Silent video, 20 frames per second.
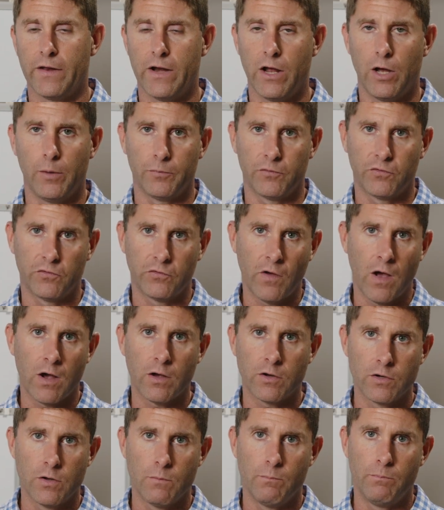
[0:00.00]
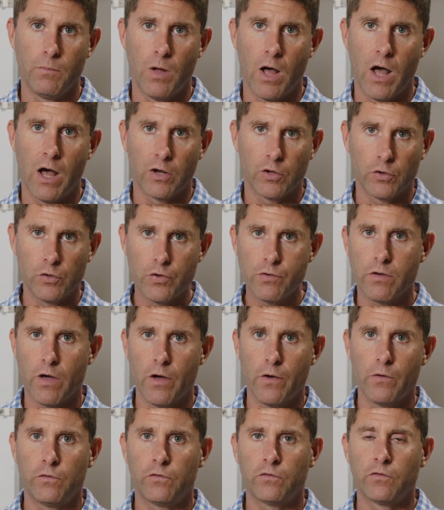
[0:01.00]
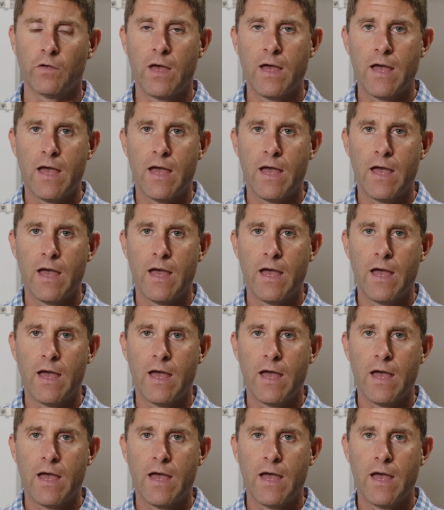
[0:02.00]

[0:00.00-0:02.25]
It helps suck uh, glucose